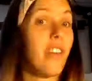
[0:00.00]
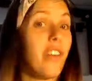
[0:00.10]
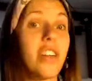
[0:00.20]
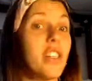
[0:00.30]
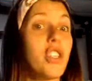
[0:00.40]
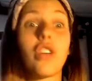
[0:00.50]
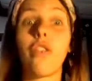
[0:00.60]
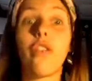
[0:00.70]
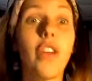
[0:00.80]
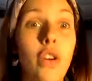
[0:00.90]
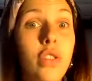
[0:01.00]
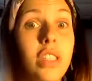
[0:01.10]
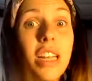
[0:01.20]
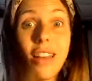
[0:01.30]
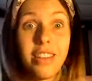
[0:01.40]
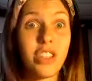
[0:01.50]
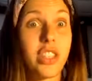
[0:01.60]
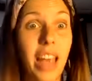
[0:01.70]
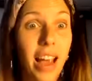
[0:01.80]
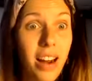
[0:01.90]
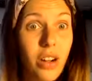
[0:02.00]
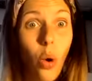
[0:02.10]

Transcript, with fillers: they're just confused. They're scared.